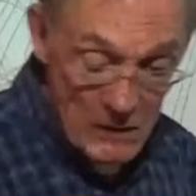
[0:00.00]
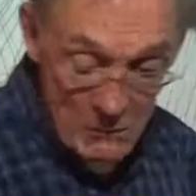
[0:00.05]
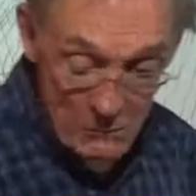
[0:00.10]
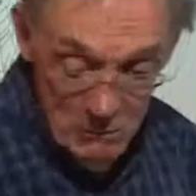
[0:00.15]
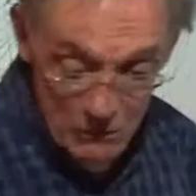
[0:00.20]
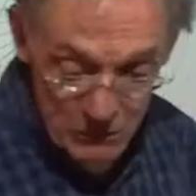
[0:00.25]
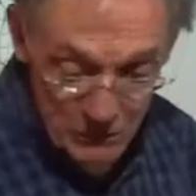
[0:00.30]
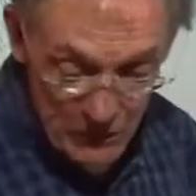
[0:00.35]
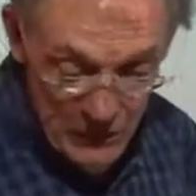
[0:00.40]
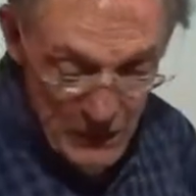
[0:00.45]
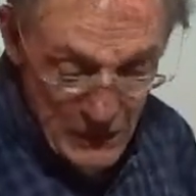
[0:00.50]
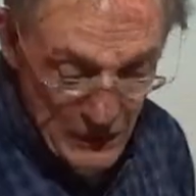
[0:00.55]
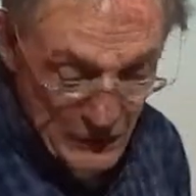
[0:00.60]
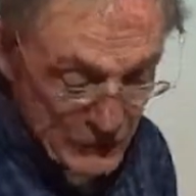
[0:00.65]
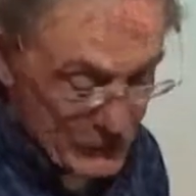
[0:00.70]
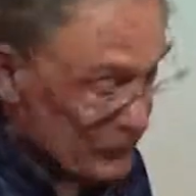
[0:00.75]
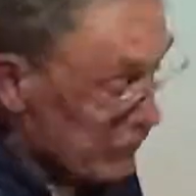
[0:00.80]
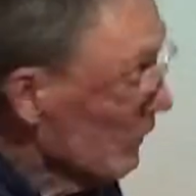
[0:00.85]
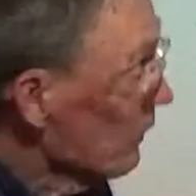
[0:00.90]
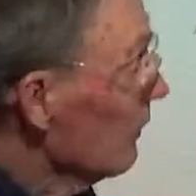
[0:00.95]
we'll
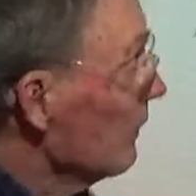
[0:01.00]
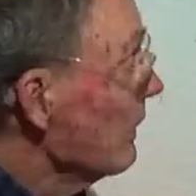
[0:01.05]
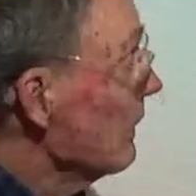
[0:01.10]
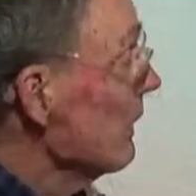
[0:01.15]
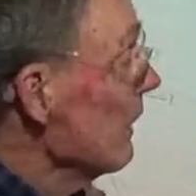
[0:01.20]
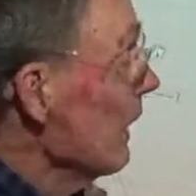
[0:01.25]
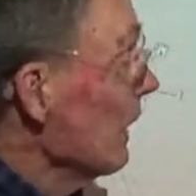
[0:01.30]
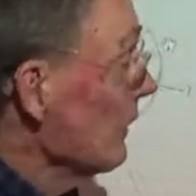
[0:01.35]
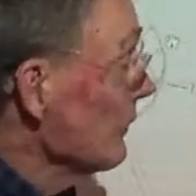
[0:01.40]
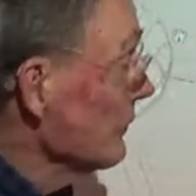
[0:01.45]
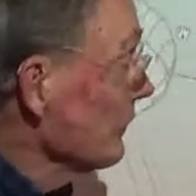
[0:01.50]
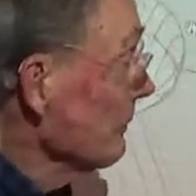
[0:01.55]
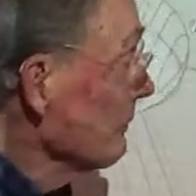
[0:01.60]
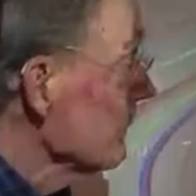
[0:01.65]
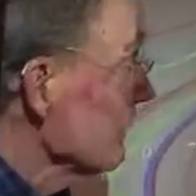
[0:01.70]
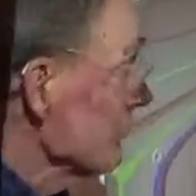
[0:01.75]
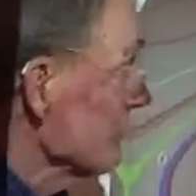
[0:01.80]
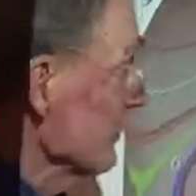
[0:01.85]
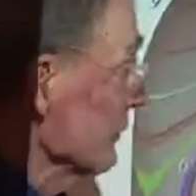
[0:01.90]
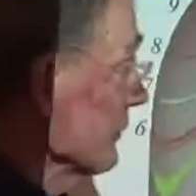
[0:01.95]
show some
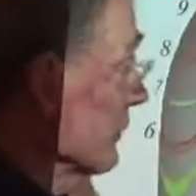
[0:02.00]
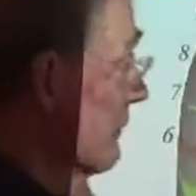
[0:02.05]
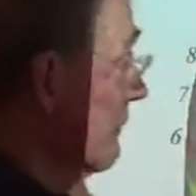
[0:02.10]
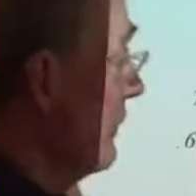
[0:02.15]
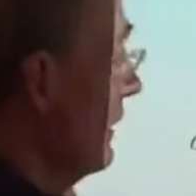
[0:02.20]
pictures of